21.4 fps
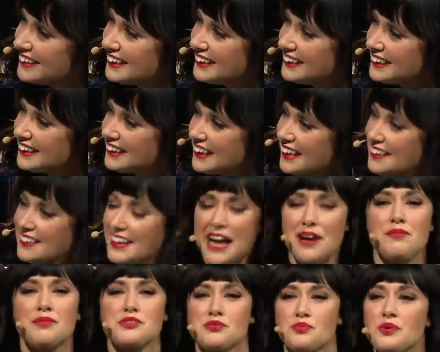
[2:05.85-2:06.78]
That's a really
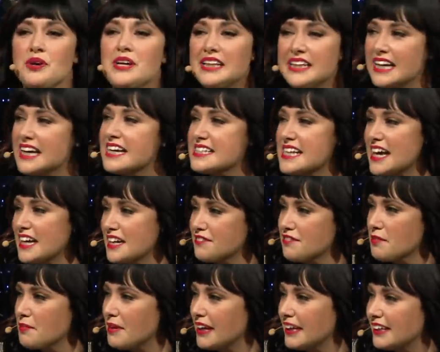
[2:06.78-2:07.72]
interesting one. That was really exciting
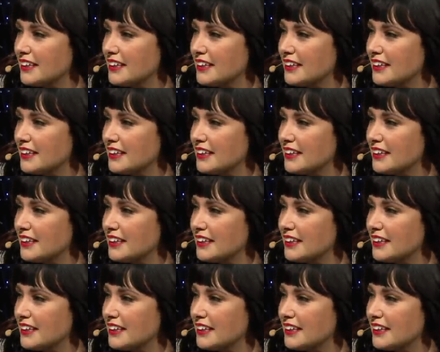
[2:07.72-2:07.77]
for me.